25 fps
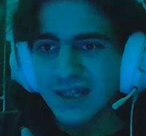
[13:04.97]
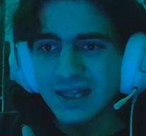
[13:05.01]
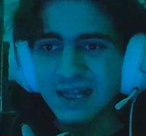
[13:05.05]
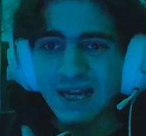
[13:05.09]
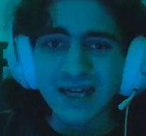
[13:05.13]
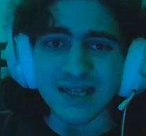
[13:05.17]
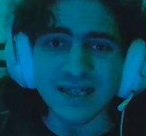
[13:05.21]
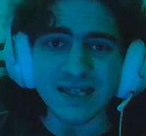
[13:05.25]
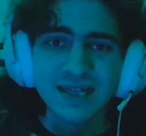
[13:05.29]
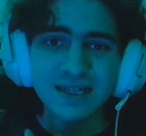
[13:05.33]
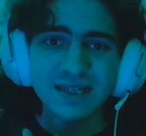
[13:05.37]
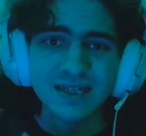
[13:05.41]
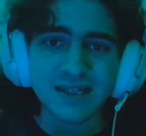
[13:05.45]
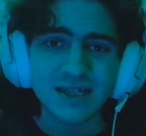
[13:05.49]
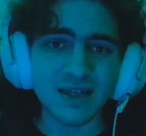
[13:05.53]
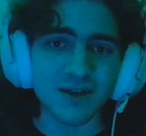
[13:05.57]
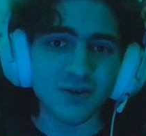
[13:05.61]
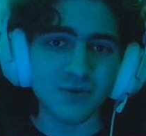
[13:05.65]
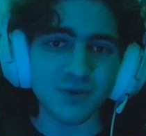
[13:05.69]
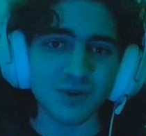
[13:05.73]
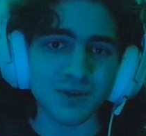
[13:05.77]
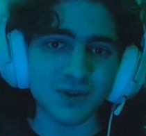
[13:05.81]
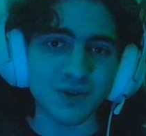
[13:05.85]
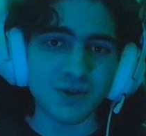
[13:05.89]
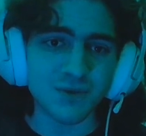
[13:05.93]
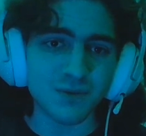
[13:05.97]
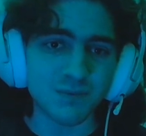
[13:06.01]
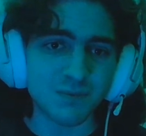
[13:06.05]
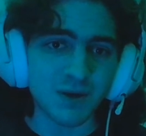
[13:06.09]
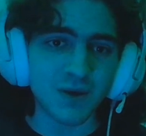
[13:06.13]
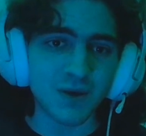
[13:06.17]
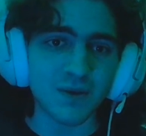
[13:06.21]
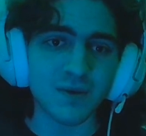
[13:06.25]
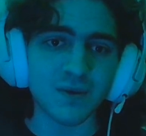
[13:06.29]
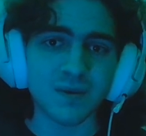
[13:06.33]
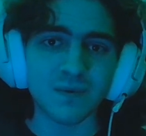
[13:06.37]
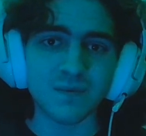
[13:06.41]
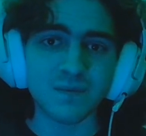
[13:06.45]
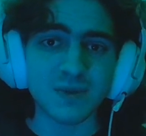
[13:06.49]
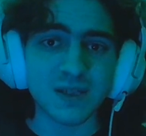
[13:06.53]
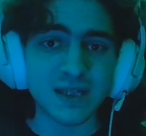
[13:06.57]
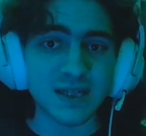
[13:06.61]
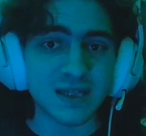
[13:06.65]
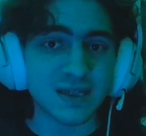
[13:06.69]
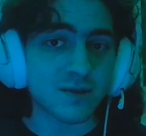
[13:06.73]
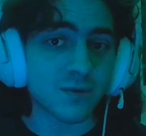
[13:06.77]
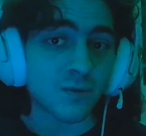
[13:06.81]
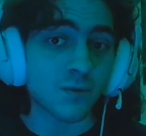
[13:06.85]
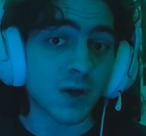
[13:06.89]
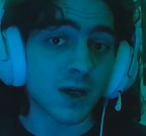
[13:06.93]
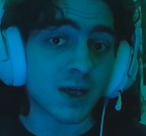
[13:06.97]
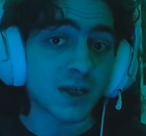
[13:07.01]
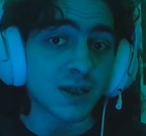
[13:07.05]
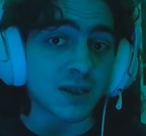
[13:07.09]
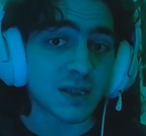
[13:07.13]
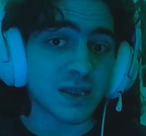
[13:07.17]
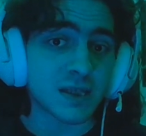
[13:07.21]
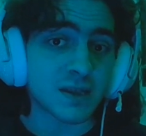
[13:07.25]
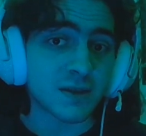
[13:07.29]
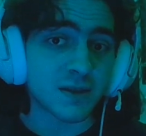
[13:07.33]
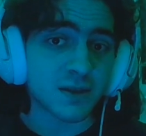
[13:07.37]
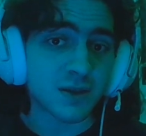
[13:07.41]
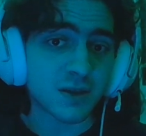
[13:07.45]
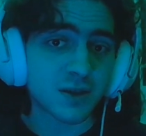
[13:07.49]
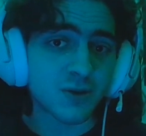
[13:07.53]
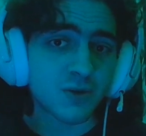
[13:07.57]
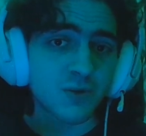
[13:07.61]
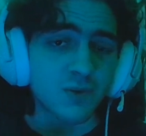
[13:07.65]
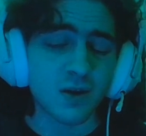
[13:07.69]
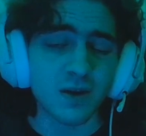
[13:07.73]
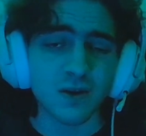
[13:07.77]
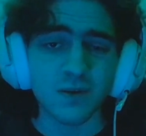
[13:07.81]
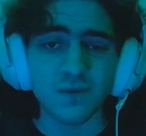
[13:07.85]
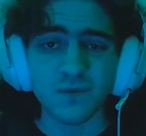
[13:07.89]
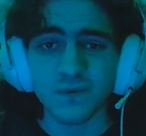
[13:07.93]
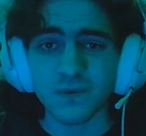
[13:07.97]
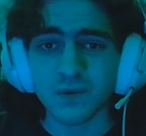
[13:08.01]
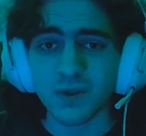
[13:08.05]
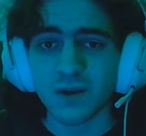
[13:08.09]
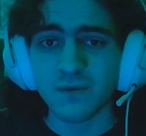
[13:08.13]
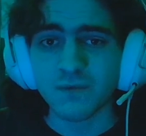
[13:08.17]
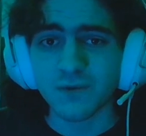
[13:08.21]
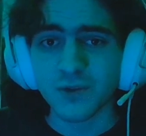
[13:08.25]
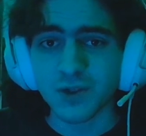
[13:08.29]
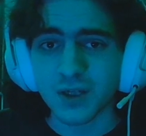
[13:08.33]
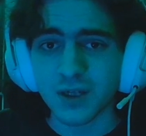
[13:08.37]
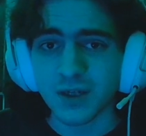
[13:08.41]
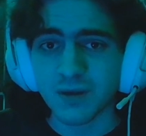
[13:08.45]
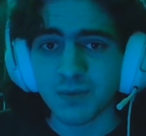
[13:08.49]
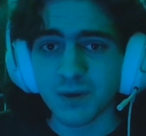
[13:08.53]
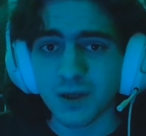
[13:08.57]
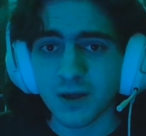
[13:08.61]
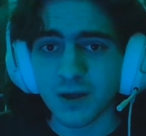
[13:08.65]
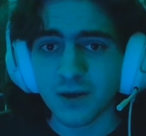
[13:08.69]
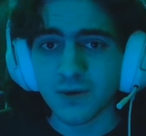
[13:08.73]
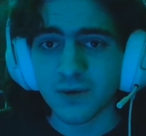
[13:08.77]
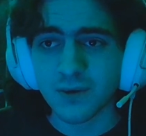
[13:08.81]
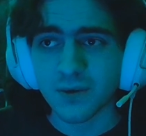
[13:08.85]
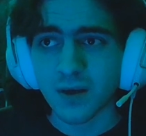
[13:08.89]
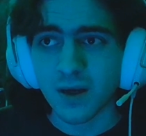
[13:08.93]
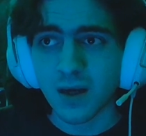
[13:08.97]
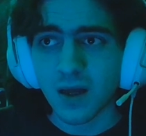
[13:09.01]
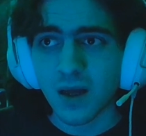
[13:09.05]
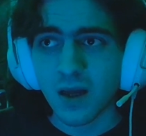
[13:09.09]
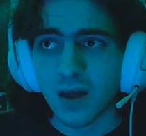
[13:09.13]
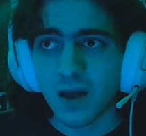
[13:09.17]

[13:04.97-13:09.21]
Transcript: that is a sequel to both season 1 and season 2 of Love Chunibyo,